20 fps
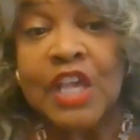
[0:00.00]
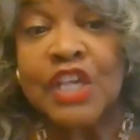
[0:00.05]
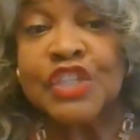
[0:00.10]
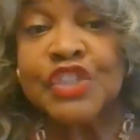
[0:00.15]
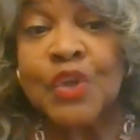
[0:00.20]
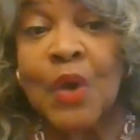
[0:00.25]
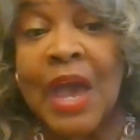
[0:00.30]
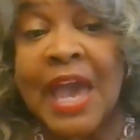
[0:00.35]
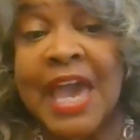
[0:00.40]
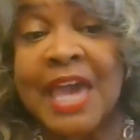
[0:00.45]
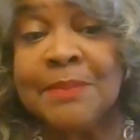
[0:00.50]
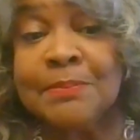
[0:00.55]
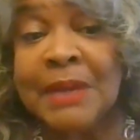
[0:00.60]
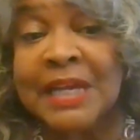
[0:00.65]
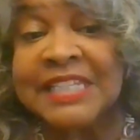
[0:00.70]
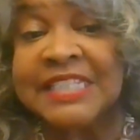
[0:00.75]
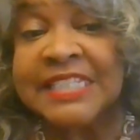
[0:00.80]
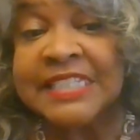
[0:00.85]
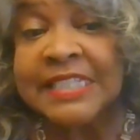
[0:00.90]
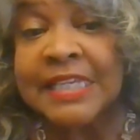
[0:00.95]
So I had
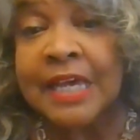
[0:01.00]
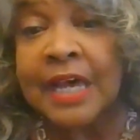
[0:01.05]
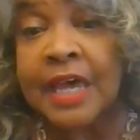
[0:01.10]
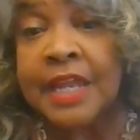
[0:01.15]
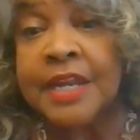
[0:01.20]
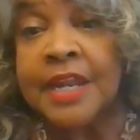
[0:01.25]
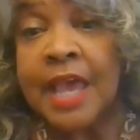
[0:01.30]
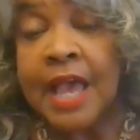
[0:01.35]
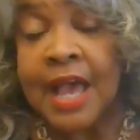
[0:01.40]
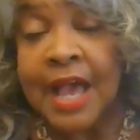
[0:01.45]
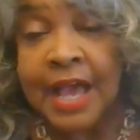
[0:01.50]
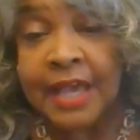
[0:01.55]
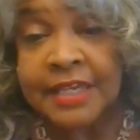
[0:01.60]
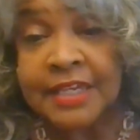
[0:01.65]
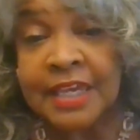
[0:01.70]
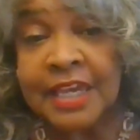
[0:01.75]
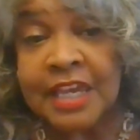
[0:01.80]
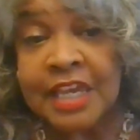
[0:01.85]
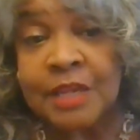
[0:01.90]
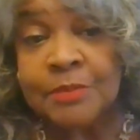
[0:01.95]
my son,
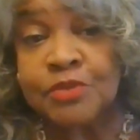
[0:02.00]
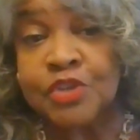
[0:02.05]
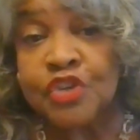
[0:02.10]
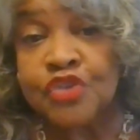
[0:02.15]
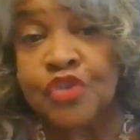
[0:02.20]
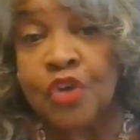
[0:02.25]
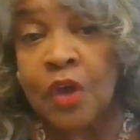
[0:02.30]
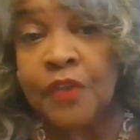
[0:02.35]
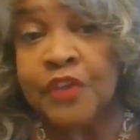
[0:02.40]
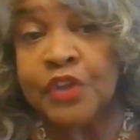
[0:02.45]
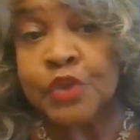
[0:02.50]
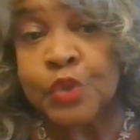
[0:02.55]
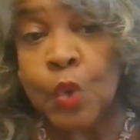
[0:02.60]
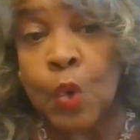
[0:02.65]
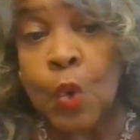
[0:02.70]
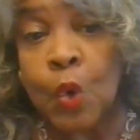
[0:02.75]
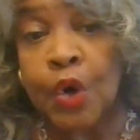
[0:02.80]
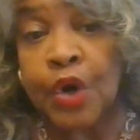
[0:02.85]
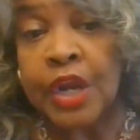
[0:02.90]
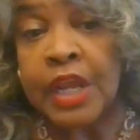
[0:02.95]
Akeem, to draw the
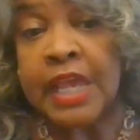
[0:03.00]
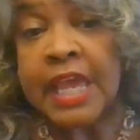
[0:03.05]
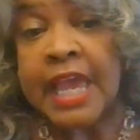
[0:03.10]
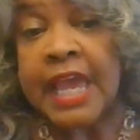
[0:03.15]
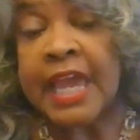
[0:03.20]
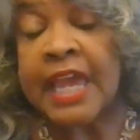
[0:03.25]
door.